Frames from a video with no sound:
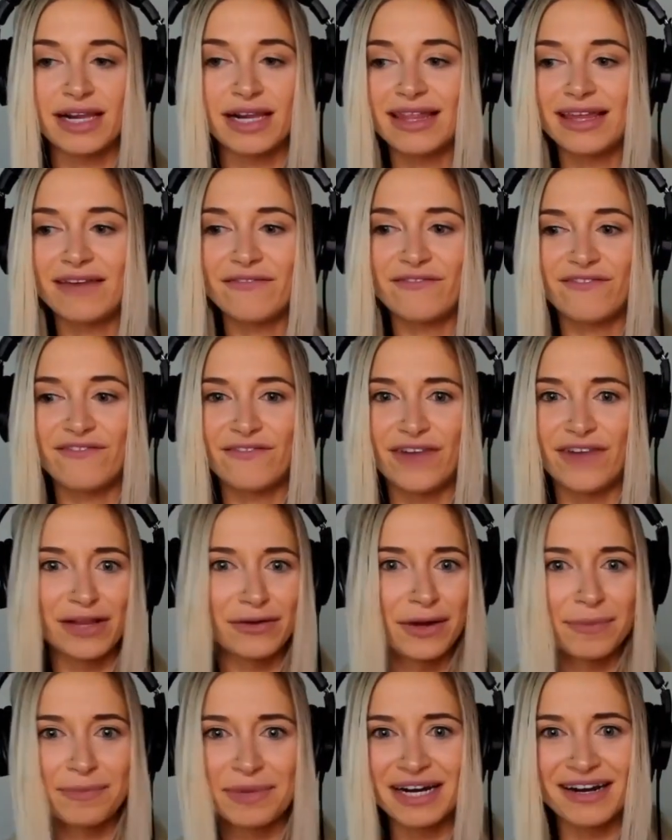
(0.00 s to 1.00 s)
And then
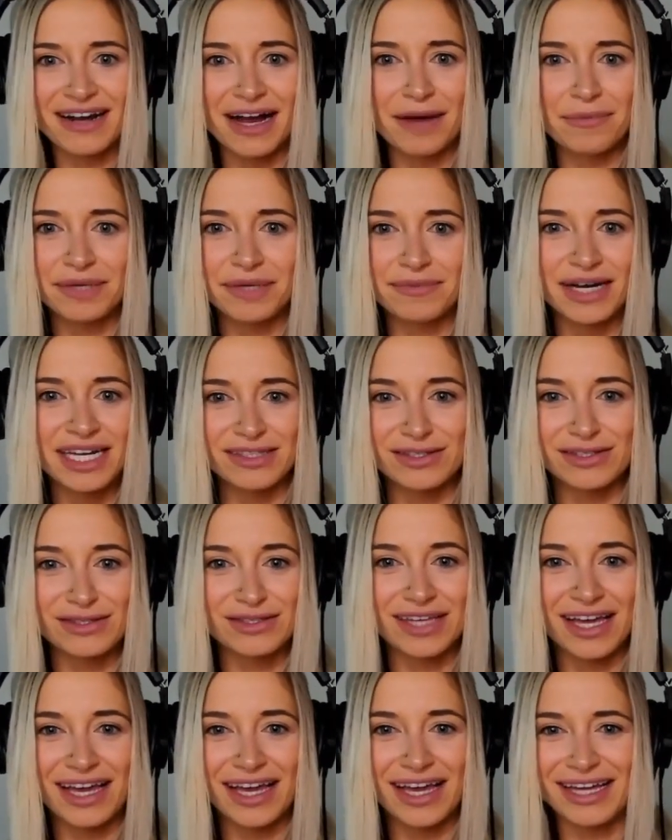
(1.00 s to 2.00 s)
follow up in a couple of
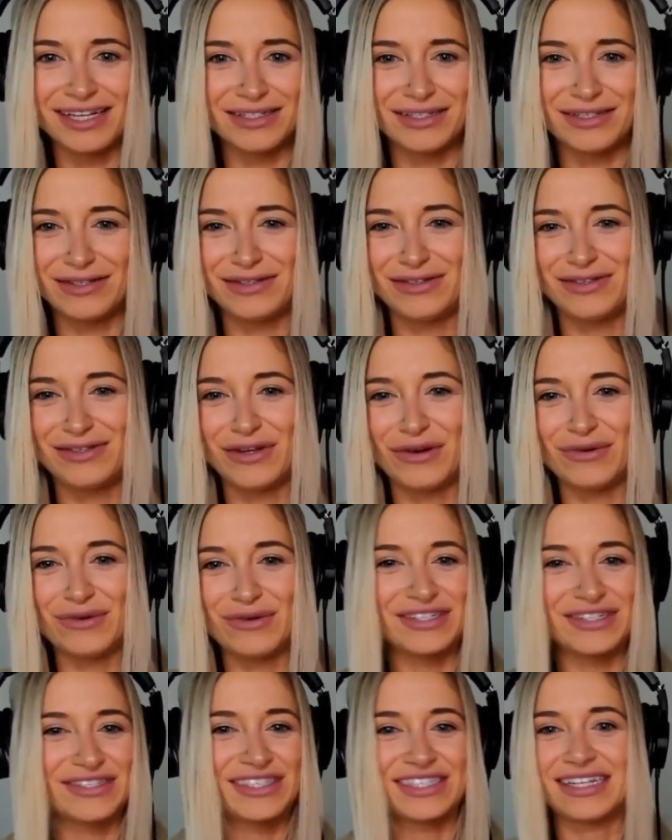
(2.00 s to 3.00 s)
months and don't
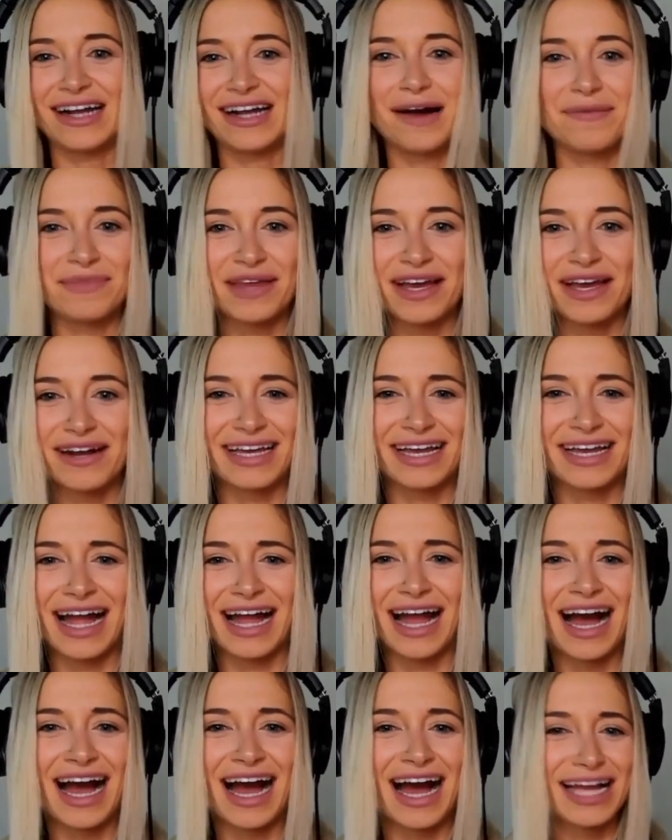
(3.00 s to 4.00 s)
just stop there. Like,
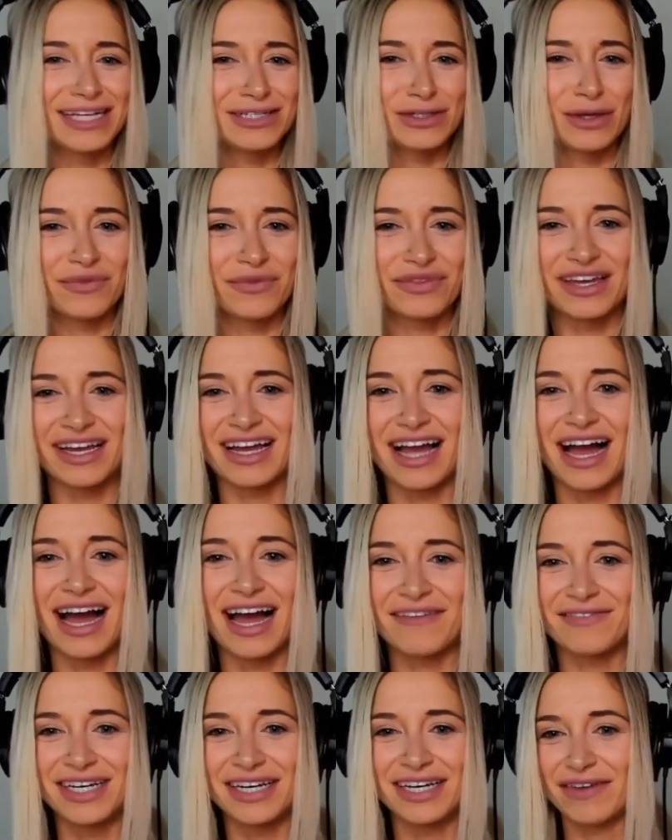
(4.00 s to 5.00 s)
I don't think
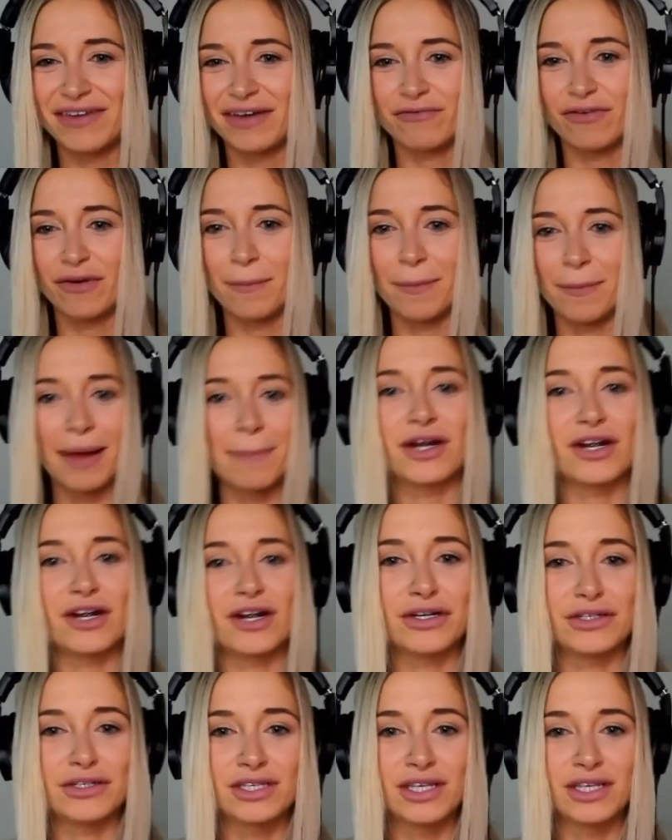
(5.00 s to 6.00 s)
Ivan even
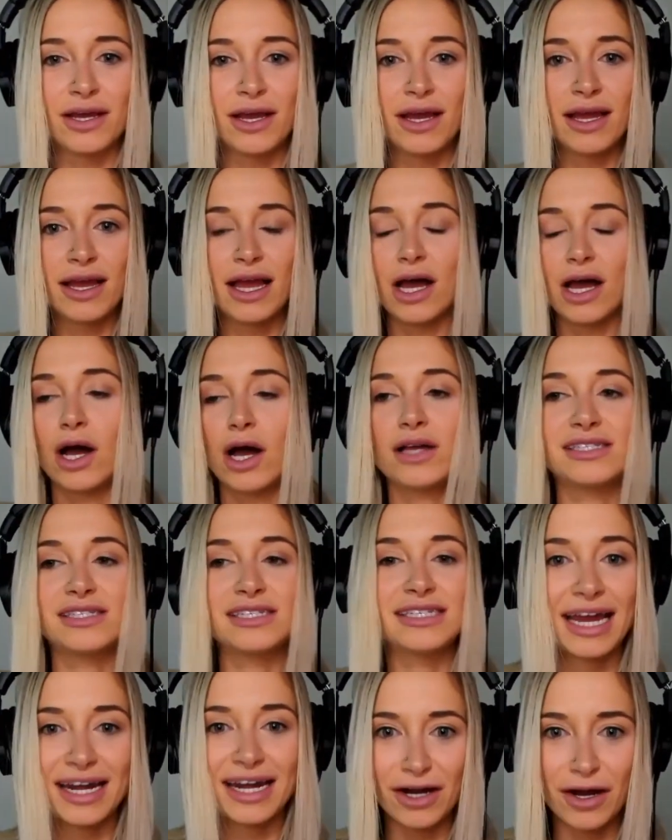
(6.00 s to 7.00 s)
remembers
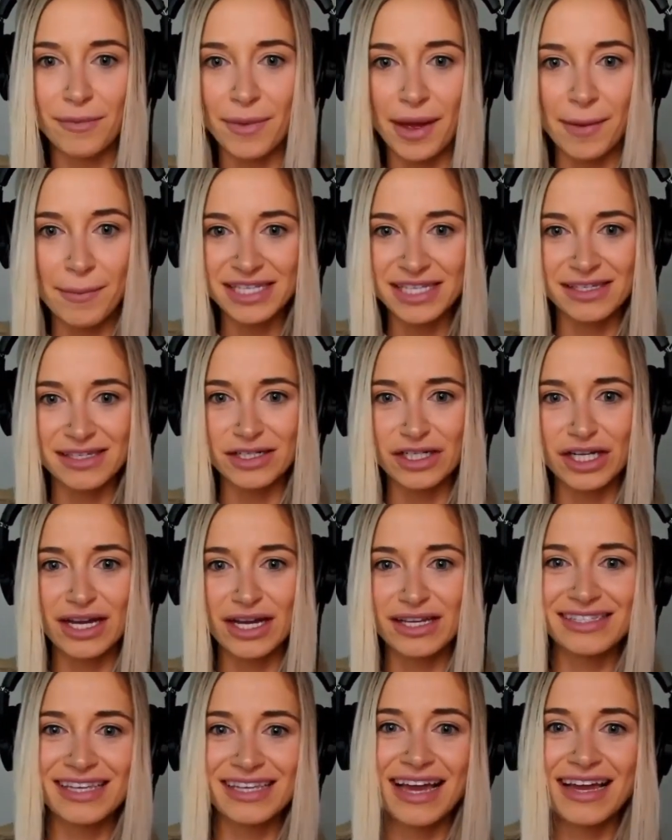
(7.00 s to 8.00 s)
getting all my
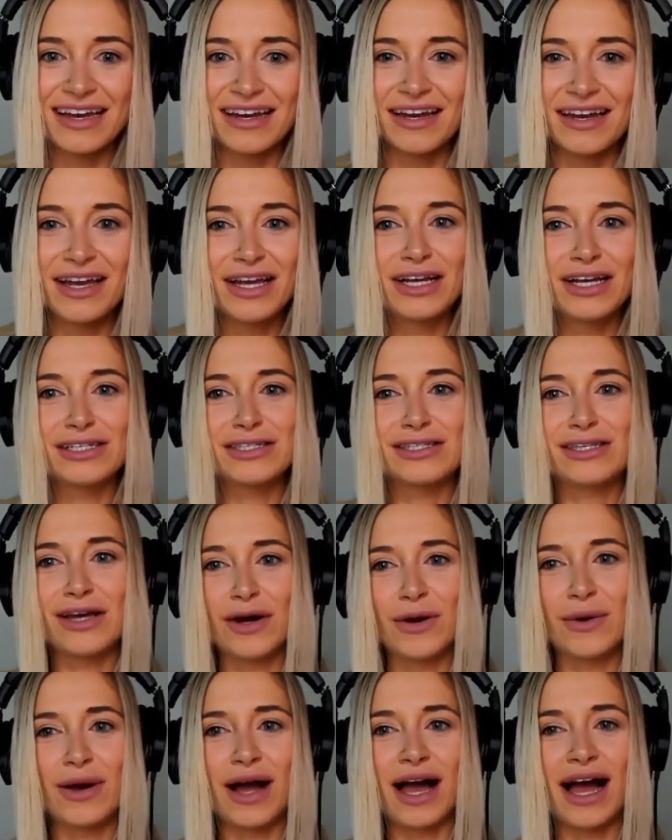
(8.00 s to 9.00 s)
messages. And
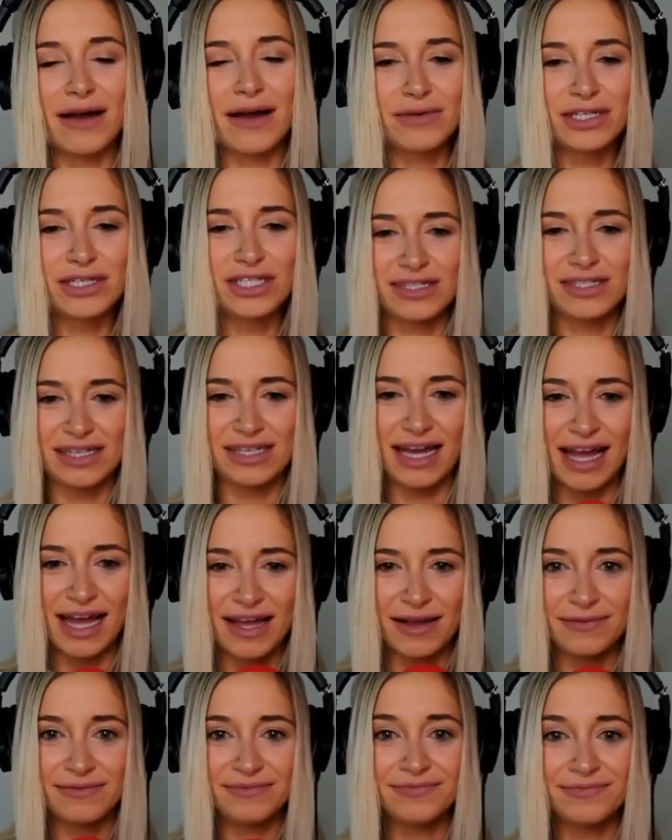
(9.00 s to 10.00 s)
so I would just
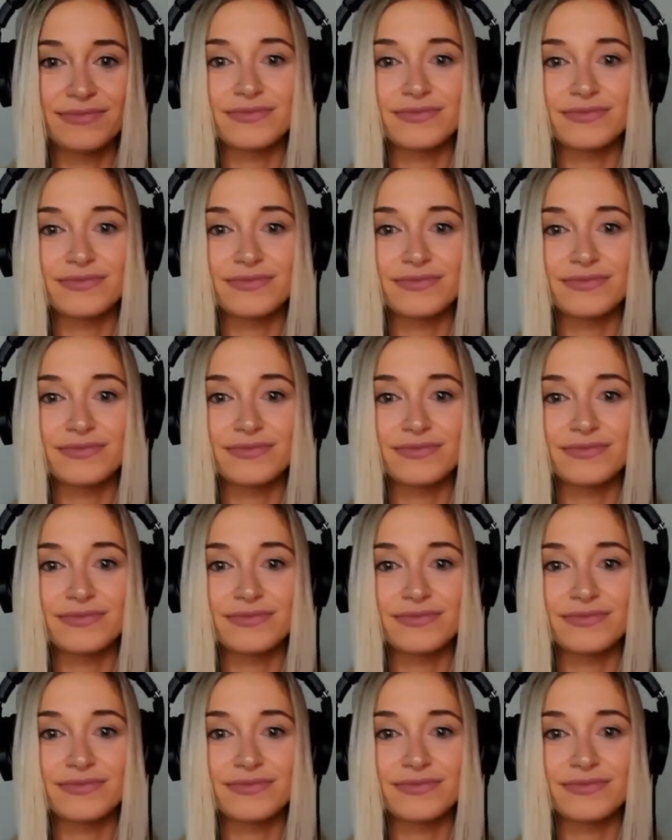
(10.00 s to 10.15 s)
say,